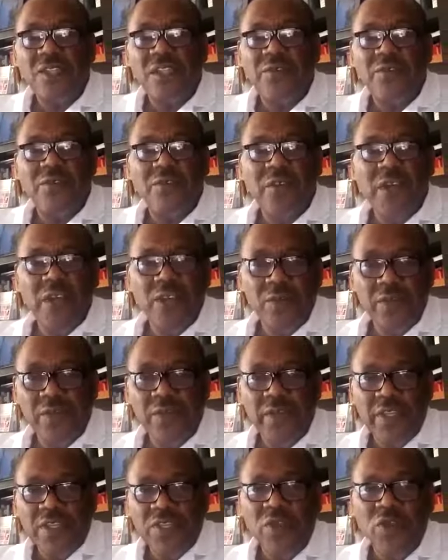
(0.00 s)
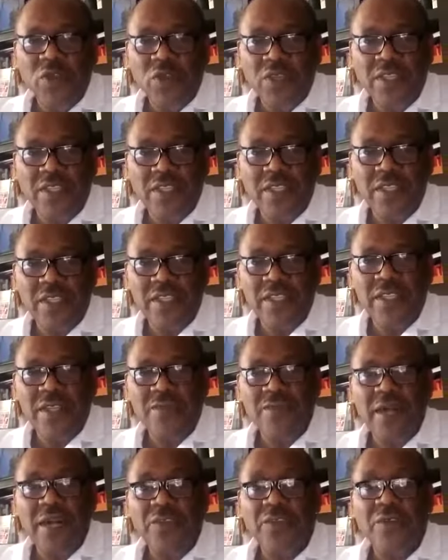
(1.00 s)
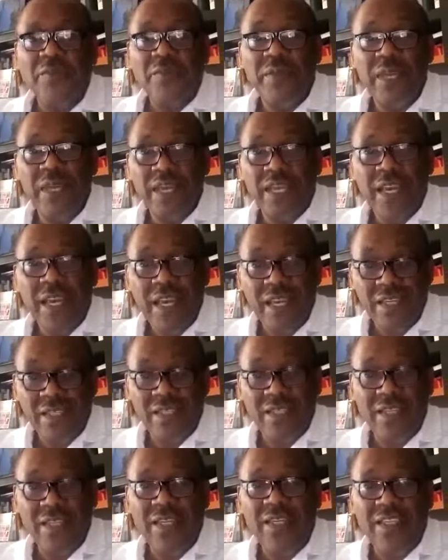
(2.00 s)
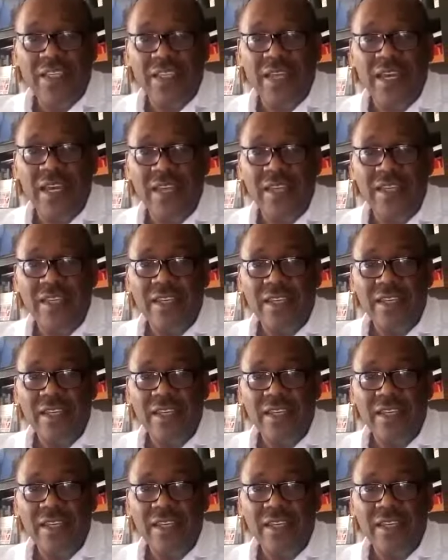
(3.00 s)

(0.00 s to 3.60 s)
develop its own system and remain healthy inside.